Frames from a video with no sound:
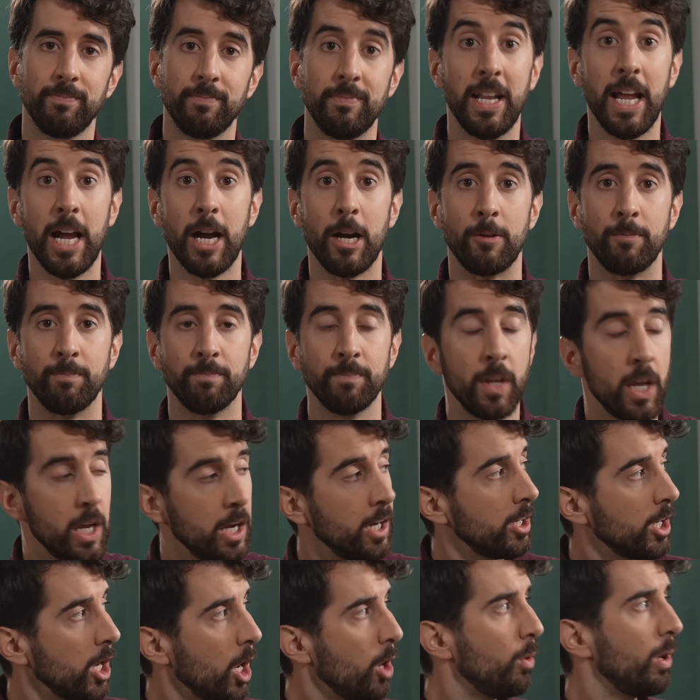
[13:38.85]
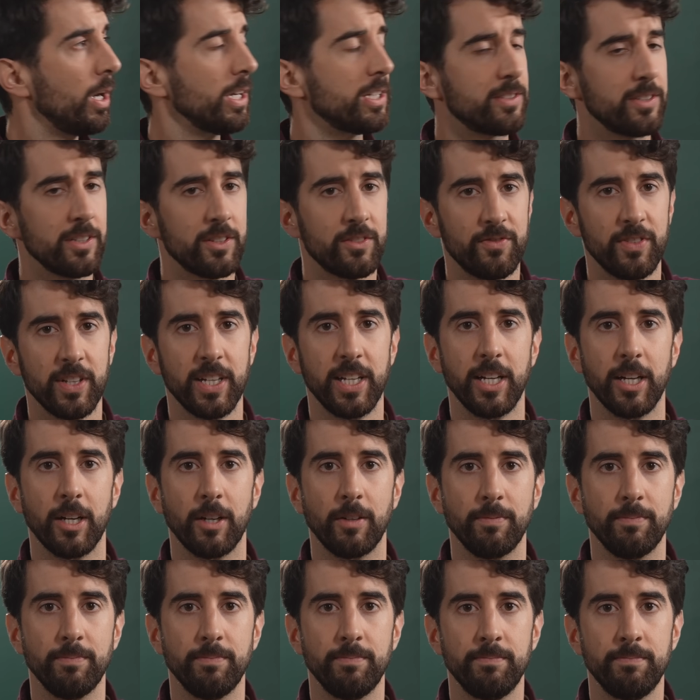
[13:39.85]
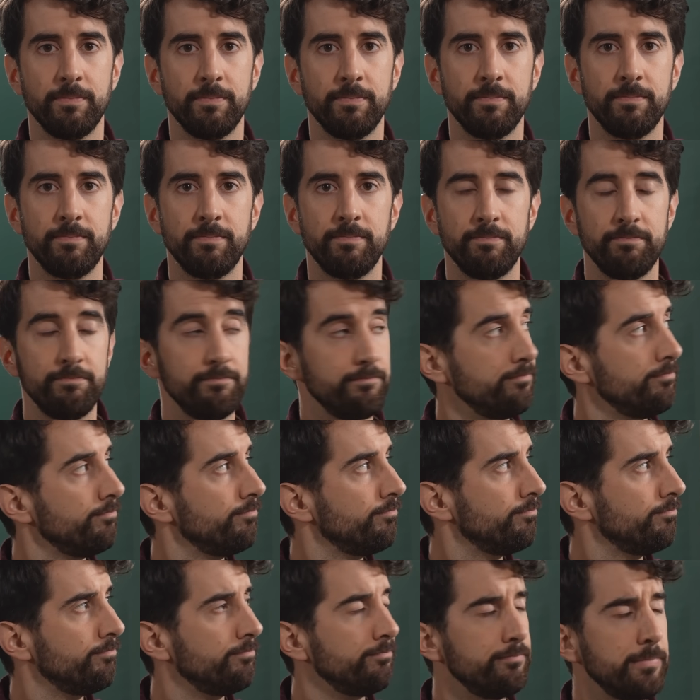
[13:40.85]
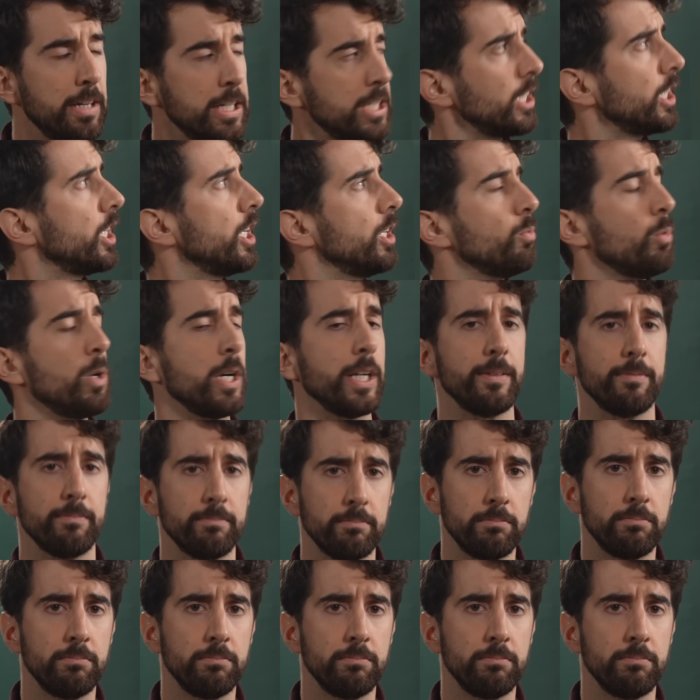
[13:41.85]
Now, go watch this video. It's a good one.